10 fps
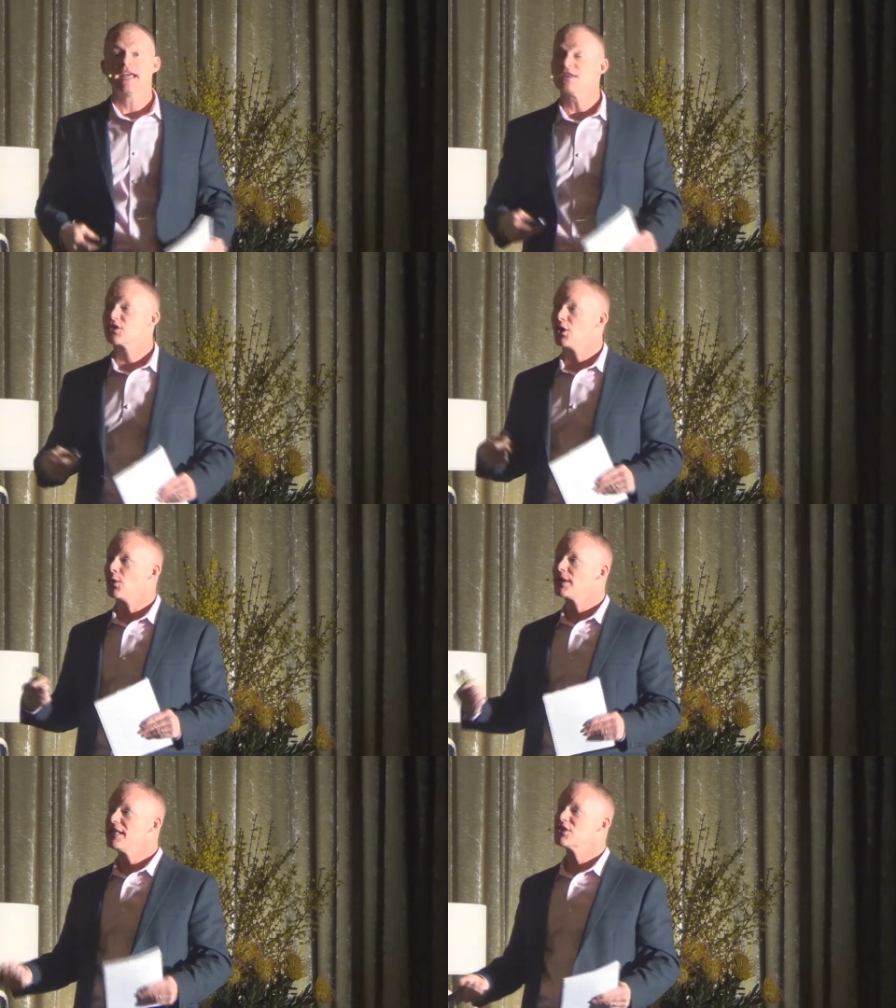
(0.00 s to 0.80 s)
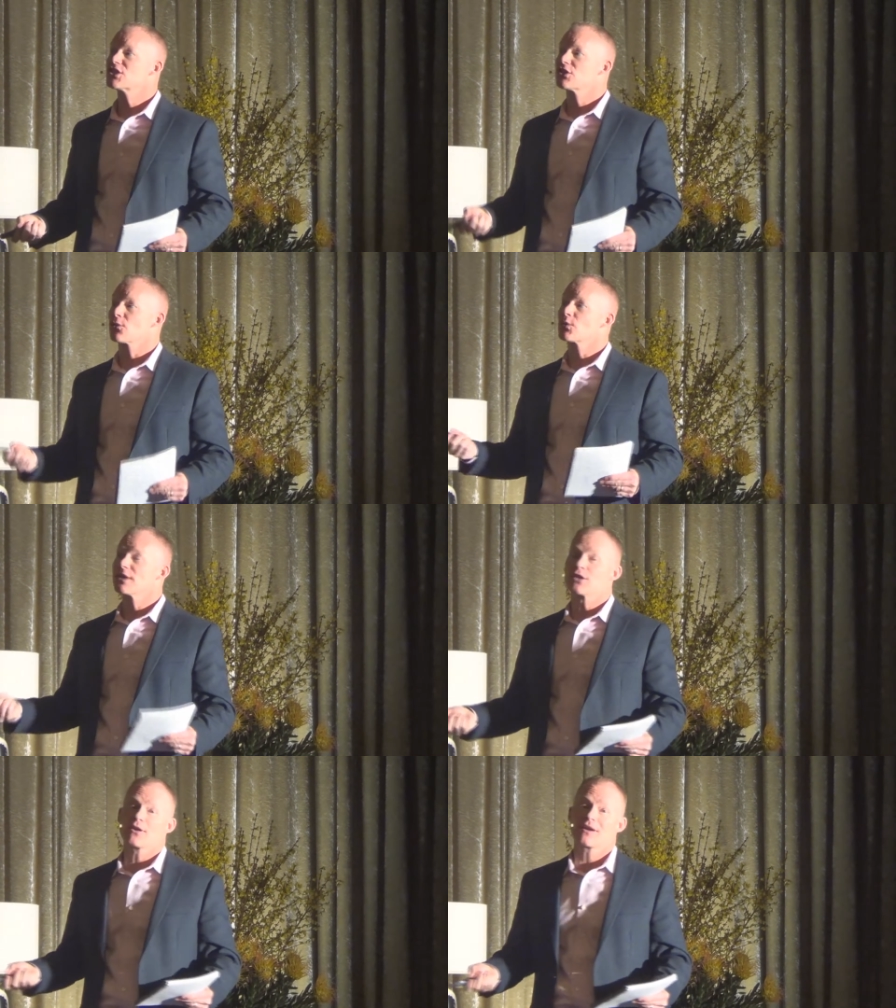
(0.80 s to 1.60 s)
And so he's just a
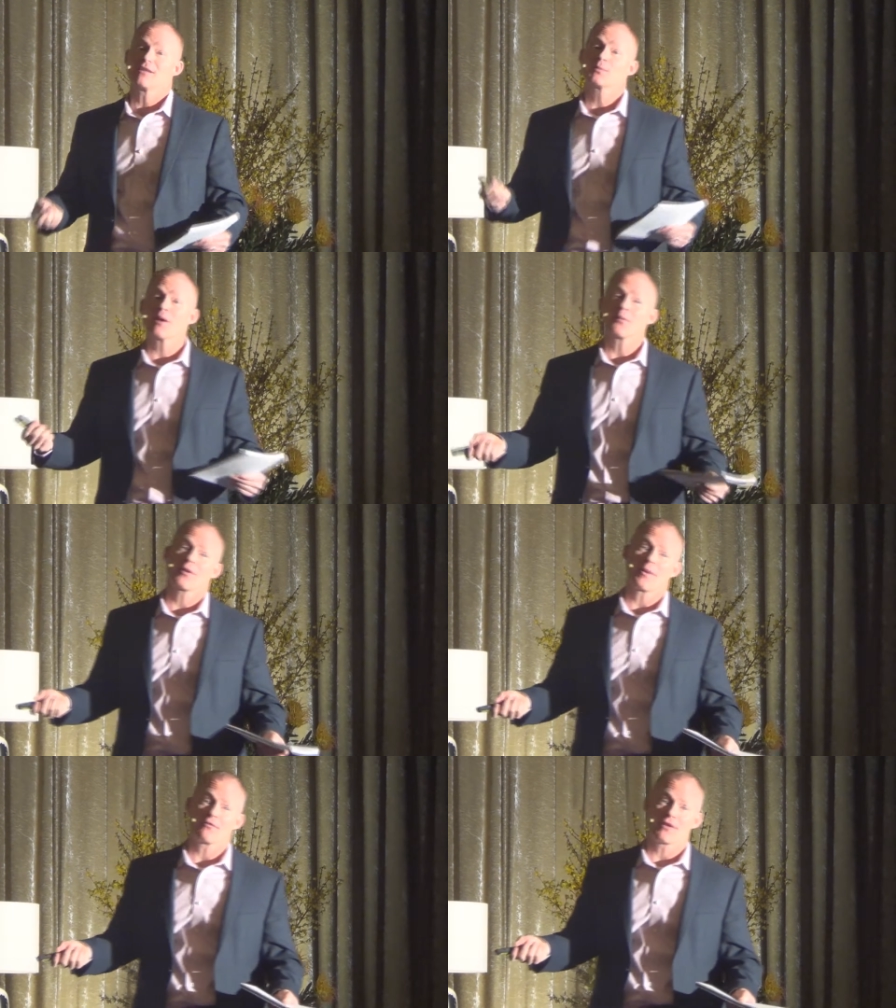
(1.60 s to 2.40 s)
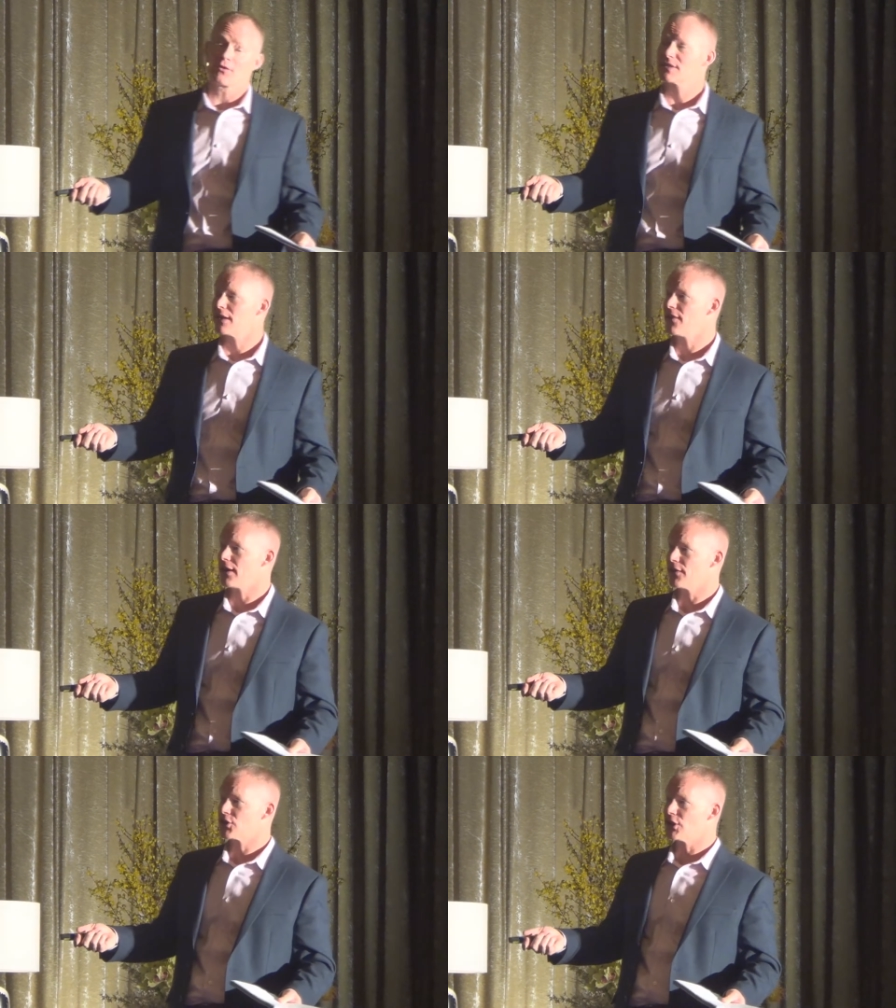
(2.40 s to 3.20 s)
really great, he's probably one of my favorites that I've
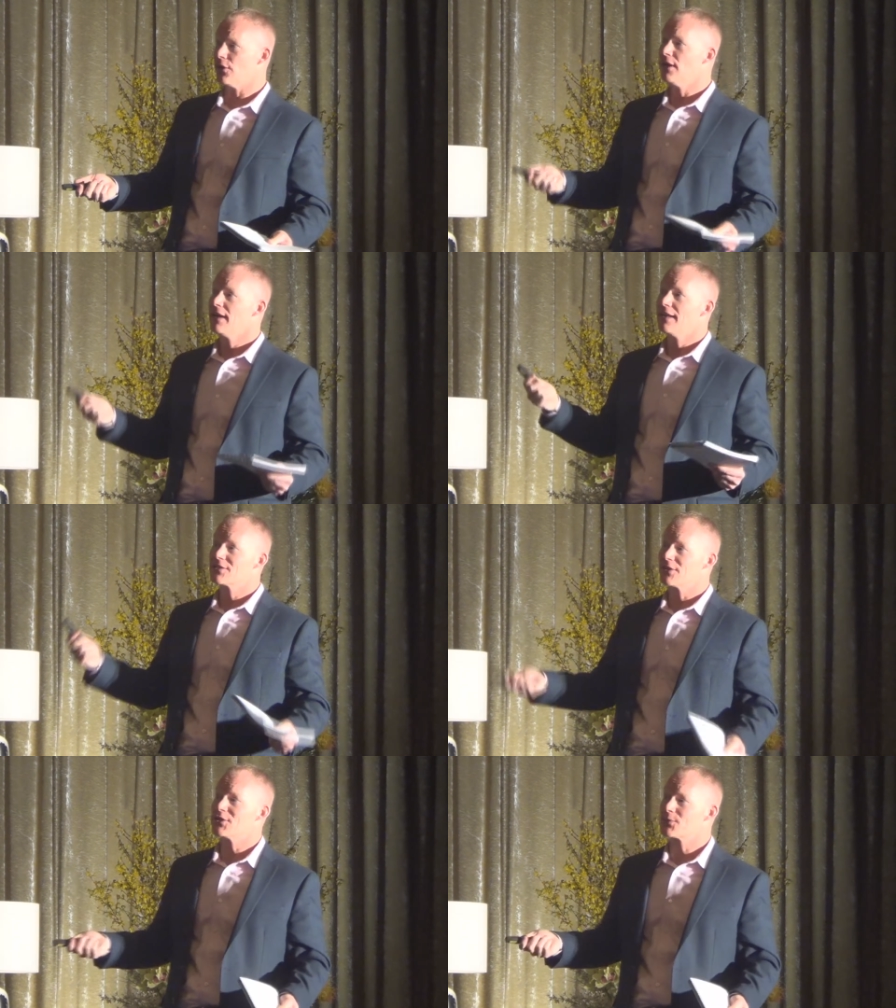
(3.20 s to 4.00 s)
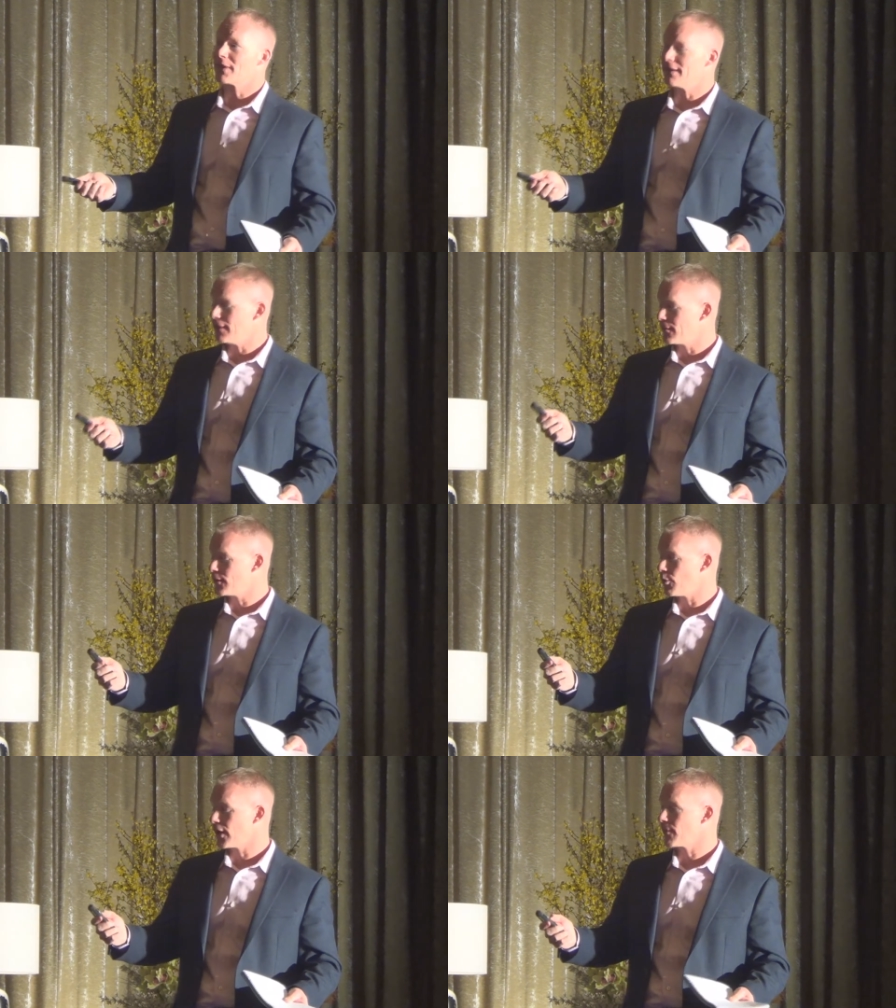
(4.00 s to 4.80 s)
had on the show. And so I just
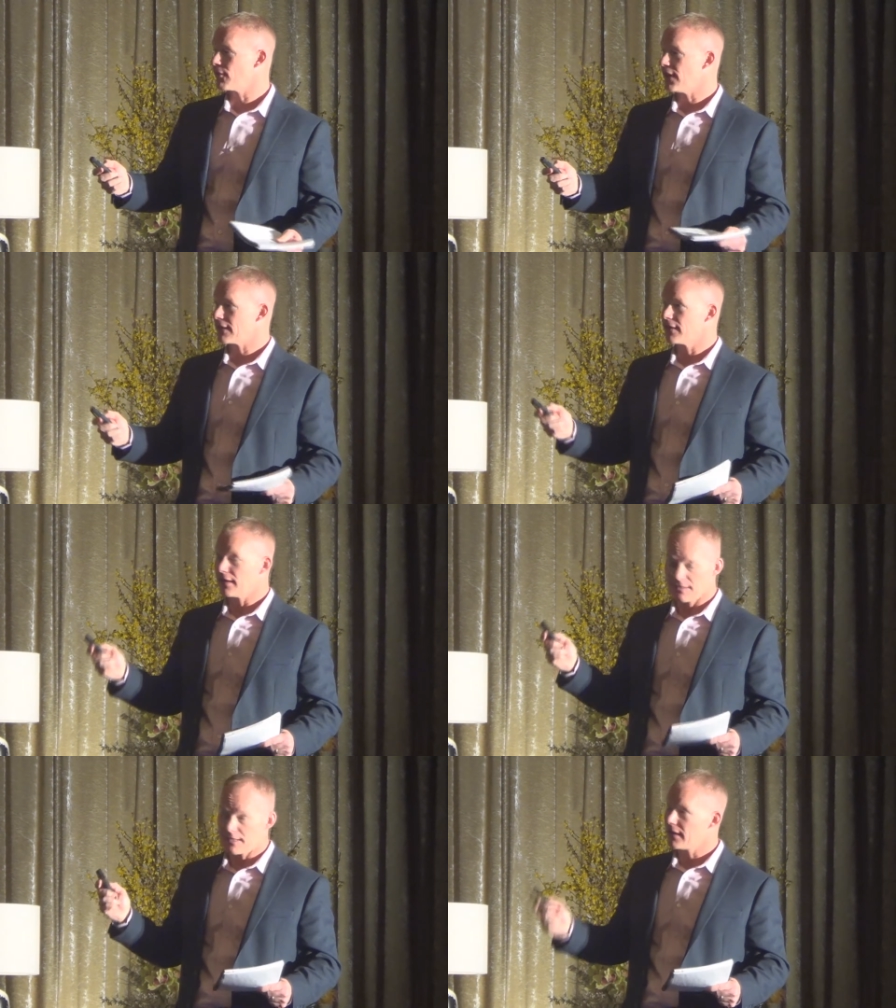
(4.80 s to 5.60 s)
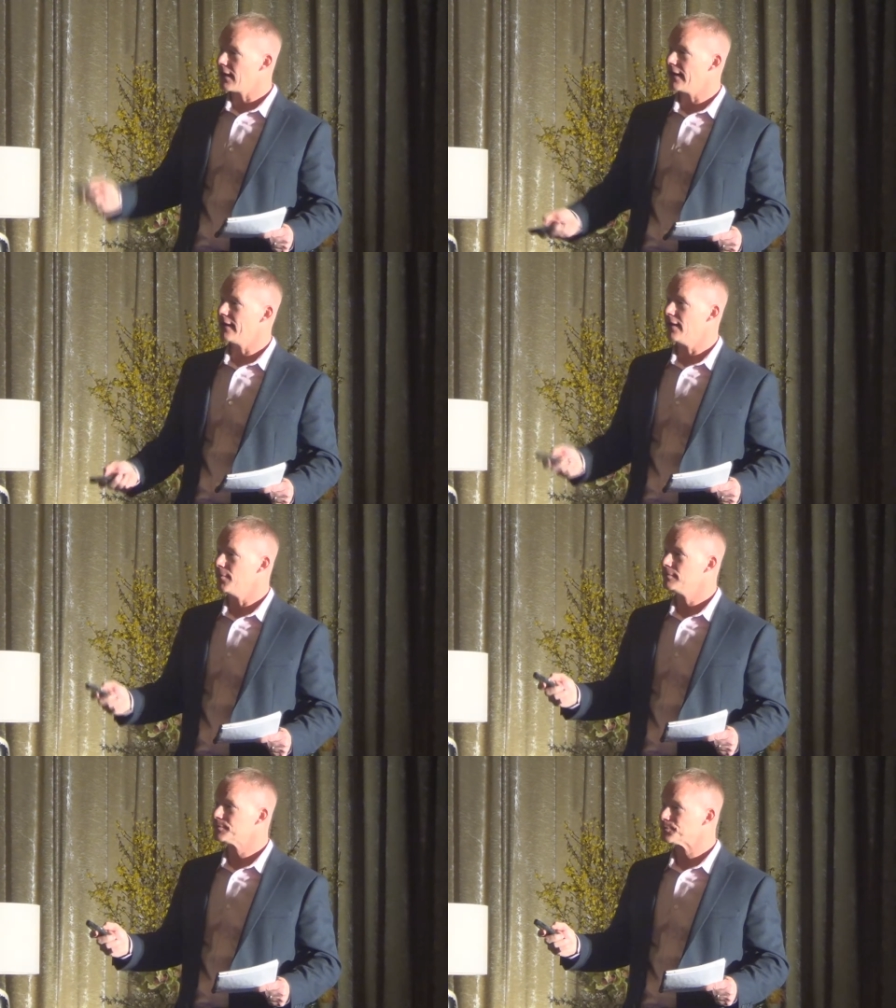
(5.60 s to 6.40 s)
wanted to bring up the fact that I had
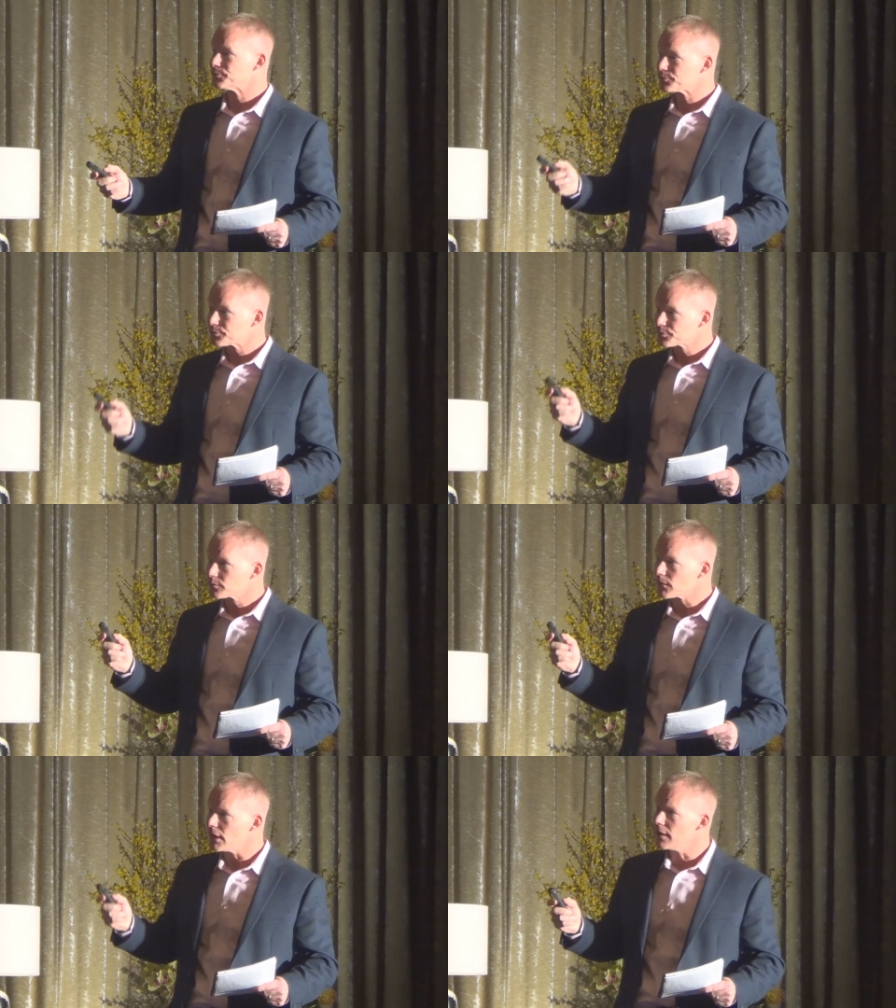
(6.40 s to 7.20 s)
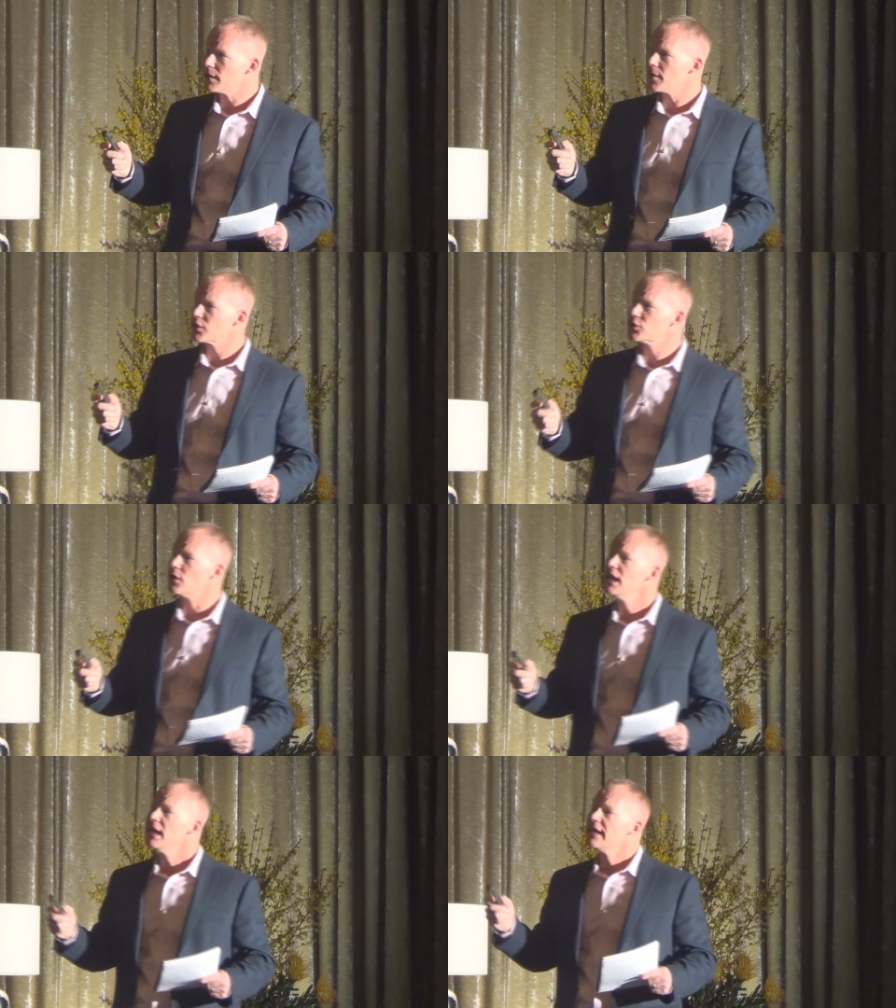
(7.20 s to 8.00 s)
him on the show.